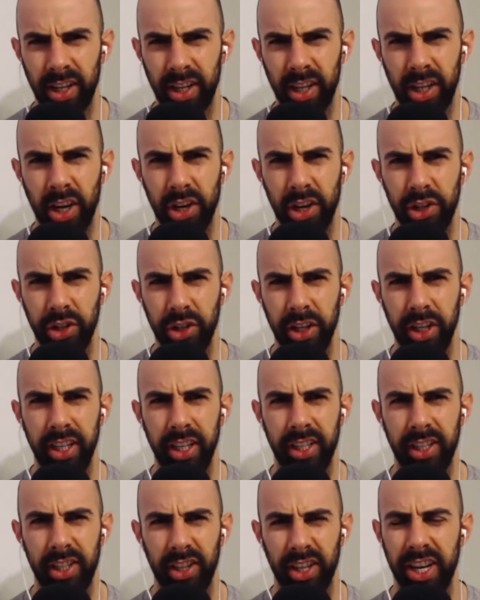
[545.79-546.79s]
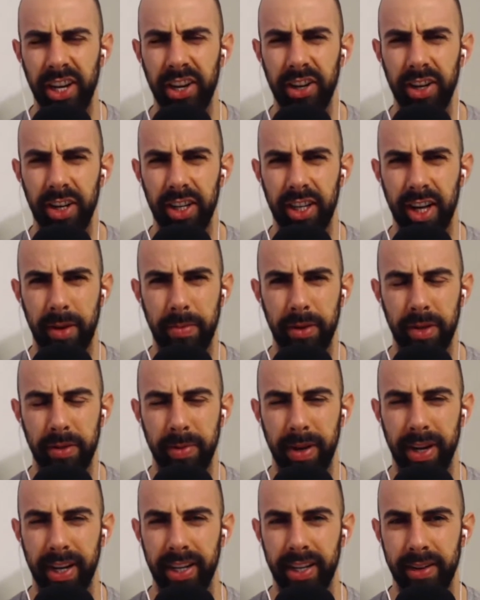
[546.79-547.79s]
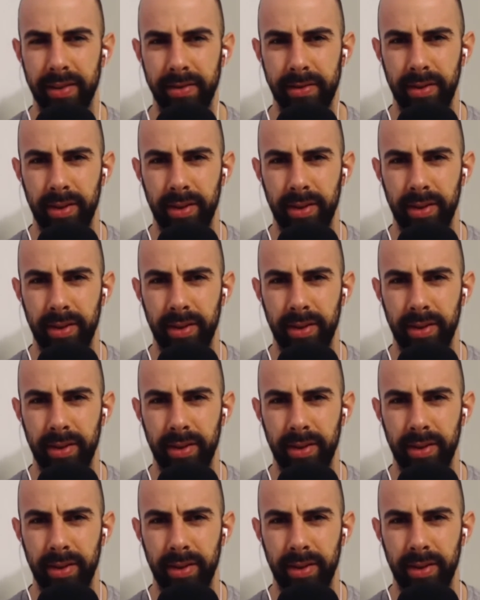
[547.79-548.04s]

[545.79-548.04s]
country security type perspective?